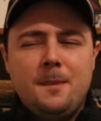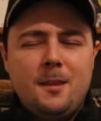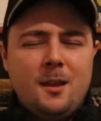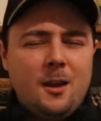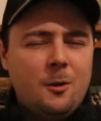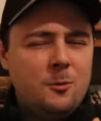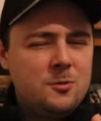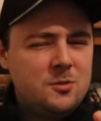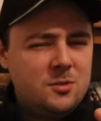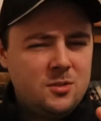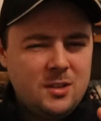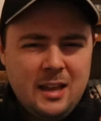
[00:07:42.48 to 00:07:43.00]
I
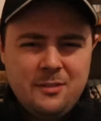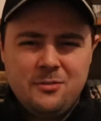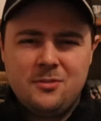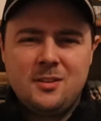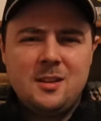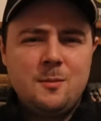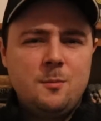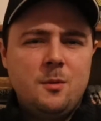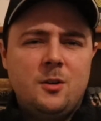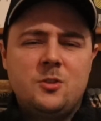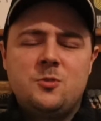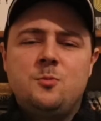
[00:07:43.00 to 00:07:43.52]
was definitely
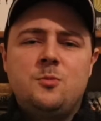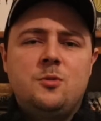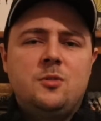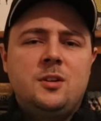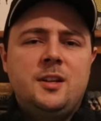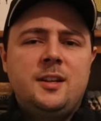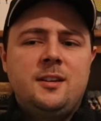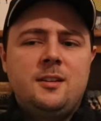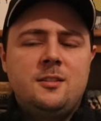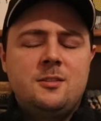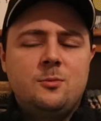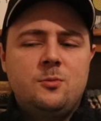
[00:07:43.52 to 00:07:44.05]
much more
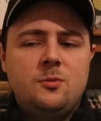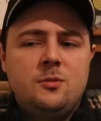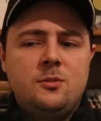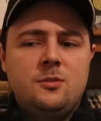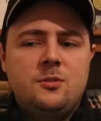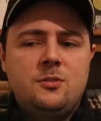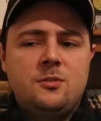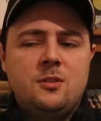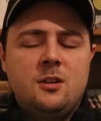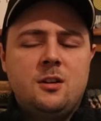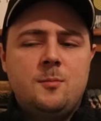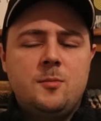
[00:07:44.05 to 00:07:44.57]
leaning
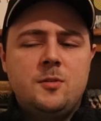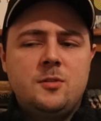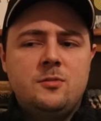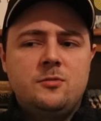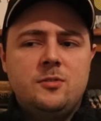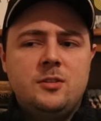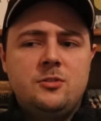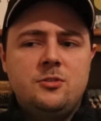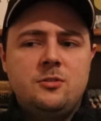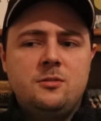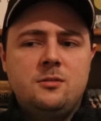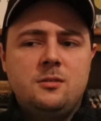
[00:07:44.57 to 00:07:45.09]
towards the
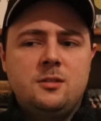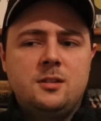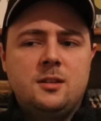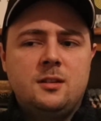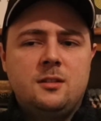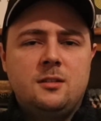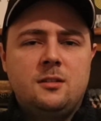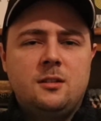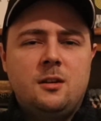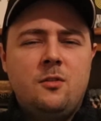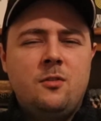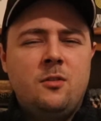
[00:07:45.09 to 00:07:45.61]
originals,
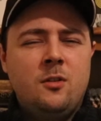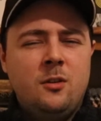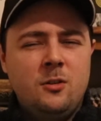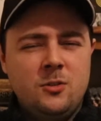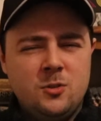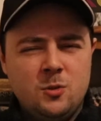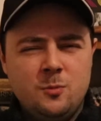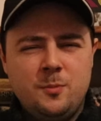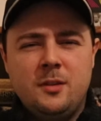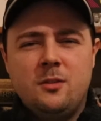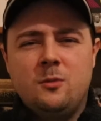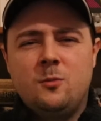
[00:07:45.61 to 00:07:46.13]
and those
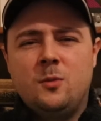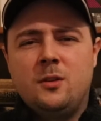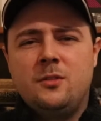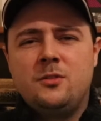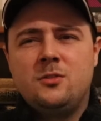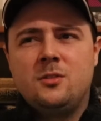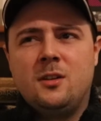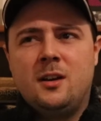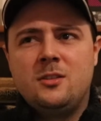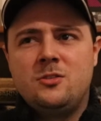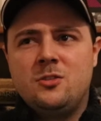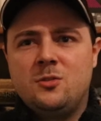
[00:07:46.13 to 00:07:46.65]
would be the ones
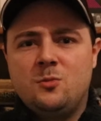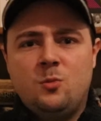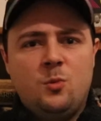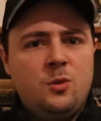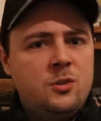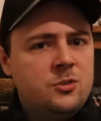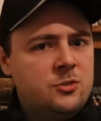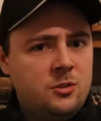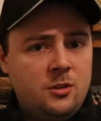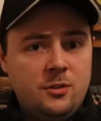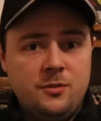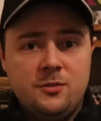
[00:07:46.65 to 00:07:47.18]
I just
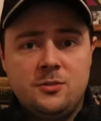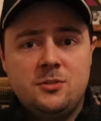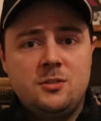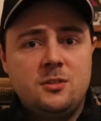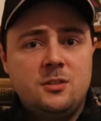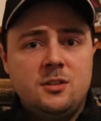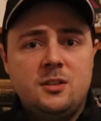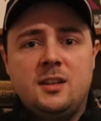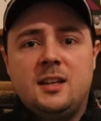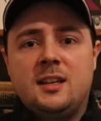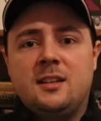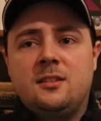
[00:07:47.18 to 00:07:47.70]
watched
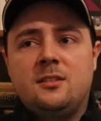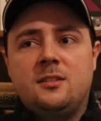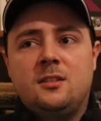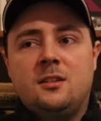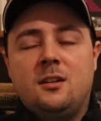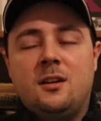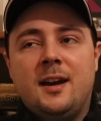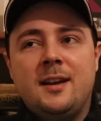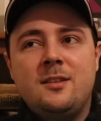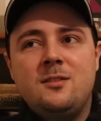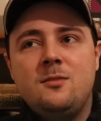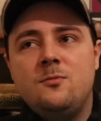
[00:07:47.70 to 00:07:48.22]
constantly, and
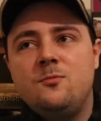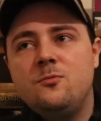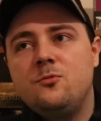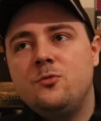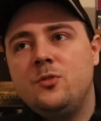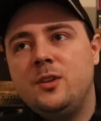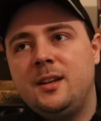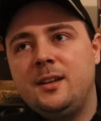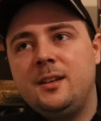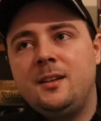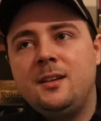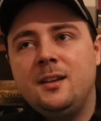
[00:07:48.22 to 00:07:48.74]
I didn't
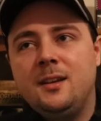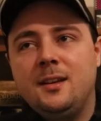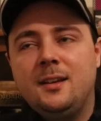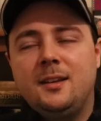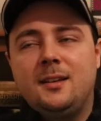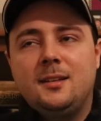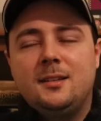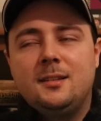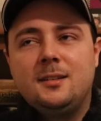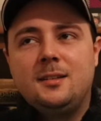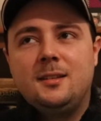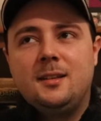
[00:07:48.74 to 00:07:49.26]
really,
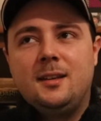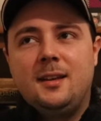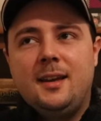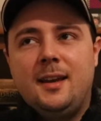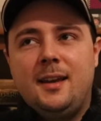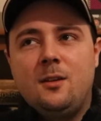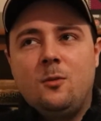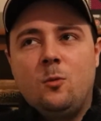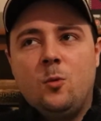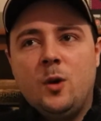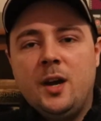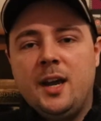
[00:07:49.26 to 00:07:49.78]
in
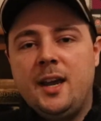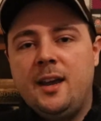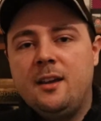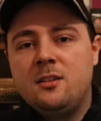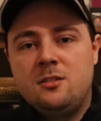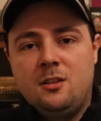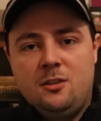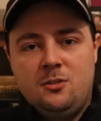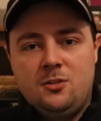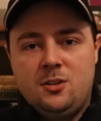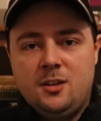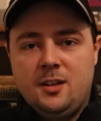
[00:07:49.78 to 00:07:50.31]
a way,
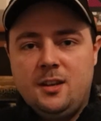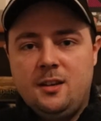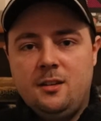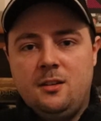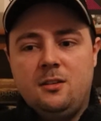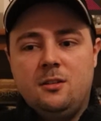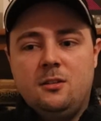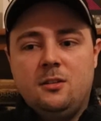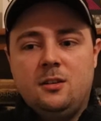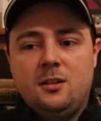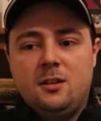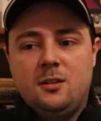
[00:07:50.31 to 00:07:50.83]
associate, you
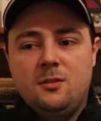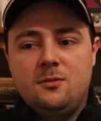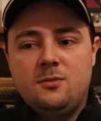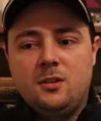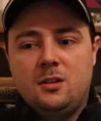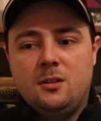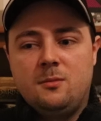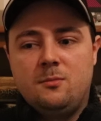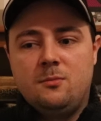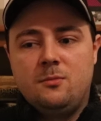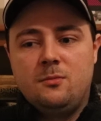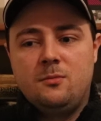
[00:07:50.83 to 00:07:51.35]
know, kind of
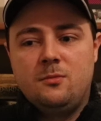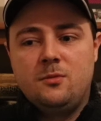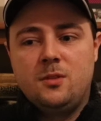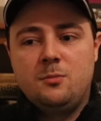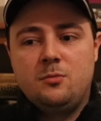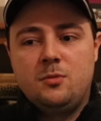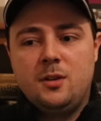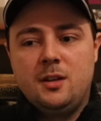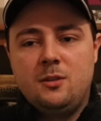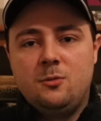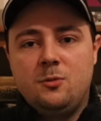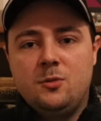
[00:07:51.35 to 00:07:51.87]
the
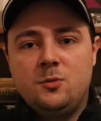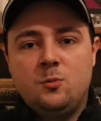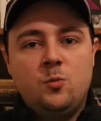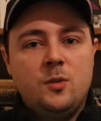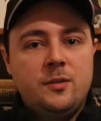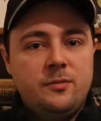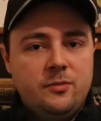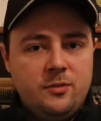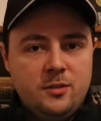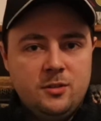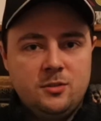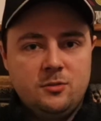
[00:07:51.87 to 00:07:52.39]
prequels
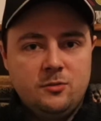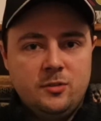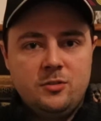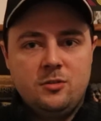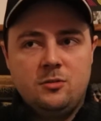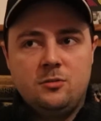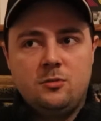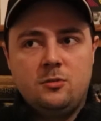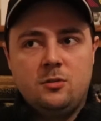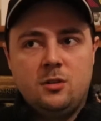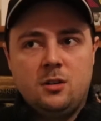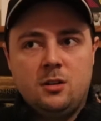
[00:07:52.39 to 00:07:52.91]
with this
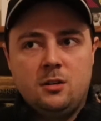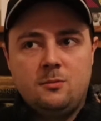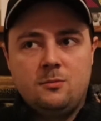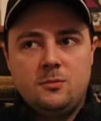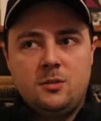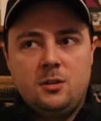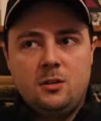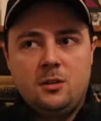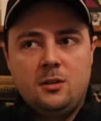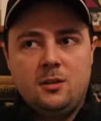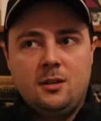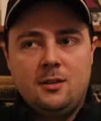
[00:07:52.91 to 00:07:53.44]
original, you
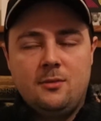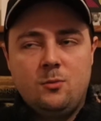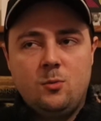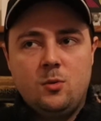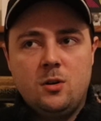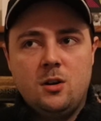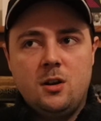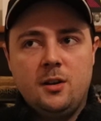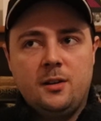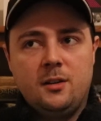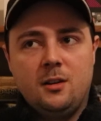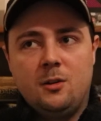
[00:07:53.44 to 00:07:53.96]
know, kind of
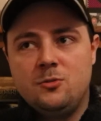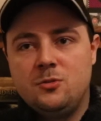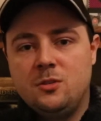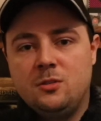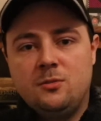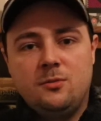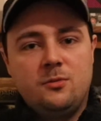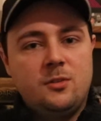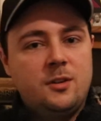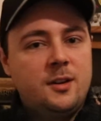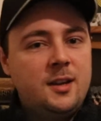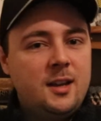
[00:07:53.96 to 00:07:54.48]
work. And I was
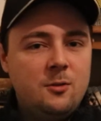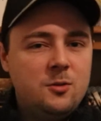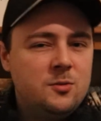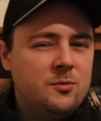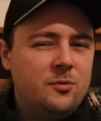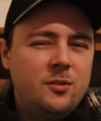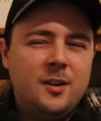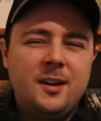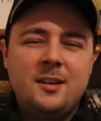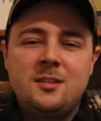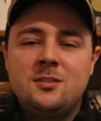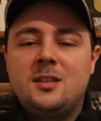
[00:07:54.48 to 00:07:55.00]
just very, it was
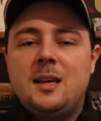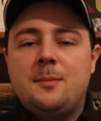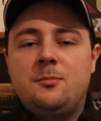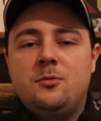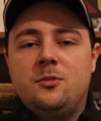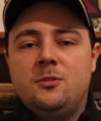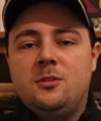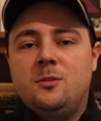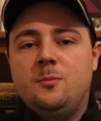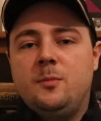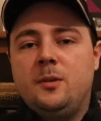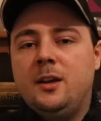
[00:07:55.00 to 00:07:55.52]
very
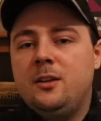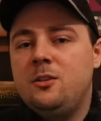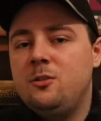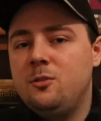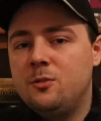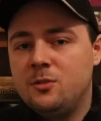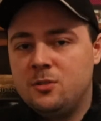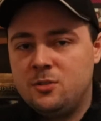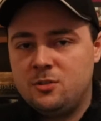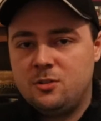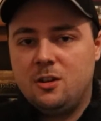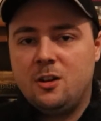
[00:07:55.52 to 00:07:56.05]
separate to me. I knew it
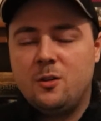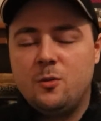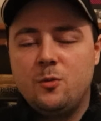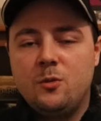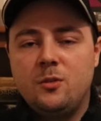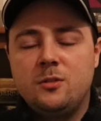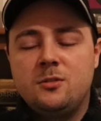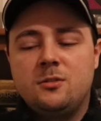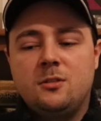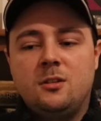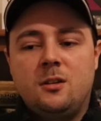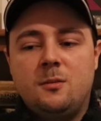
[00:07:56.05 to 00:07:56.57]
was Star
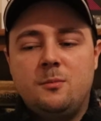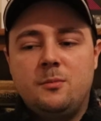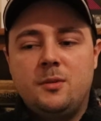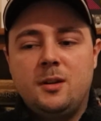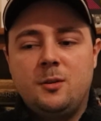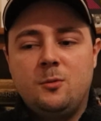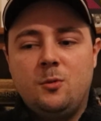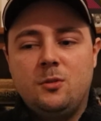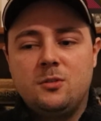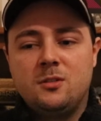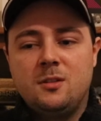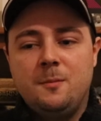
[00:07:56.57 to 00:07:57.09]
Wars, but it
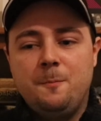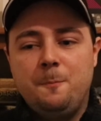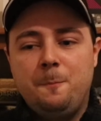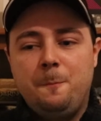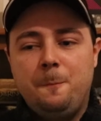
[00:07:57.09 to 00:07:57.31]
wasn't,